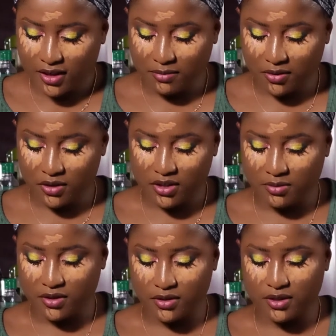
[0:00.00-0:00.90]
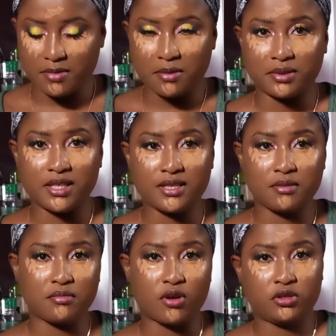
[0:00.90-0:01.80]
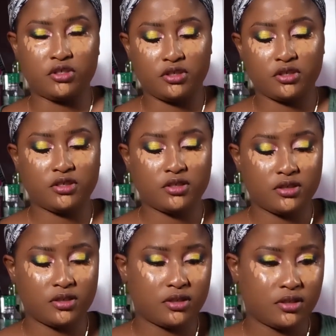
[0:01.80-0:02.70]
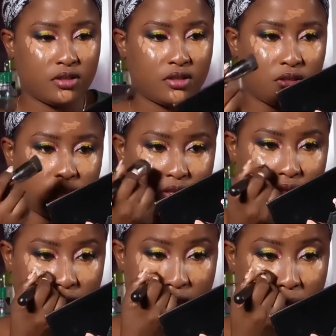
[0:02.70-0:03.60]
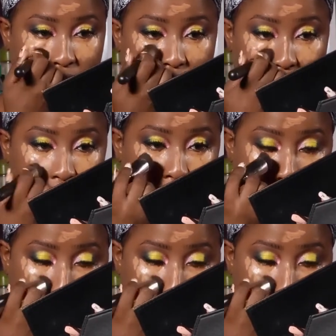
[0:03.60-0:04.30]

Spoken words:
I'm going to be using my blending brush to dab it in,